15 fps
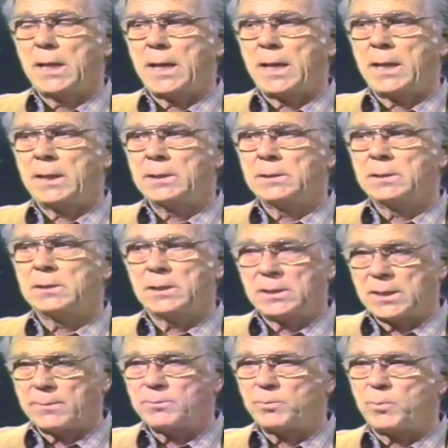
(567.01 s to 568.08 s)
And they
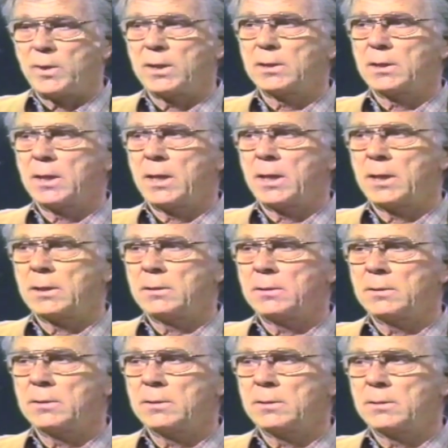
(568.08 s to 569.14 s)
kept Mick,
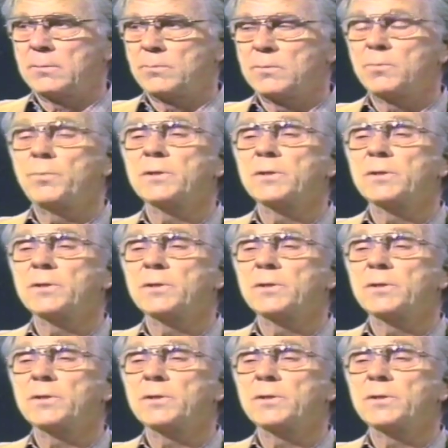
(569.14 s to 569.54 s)
and the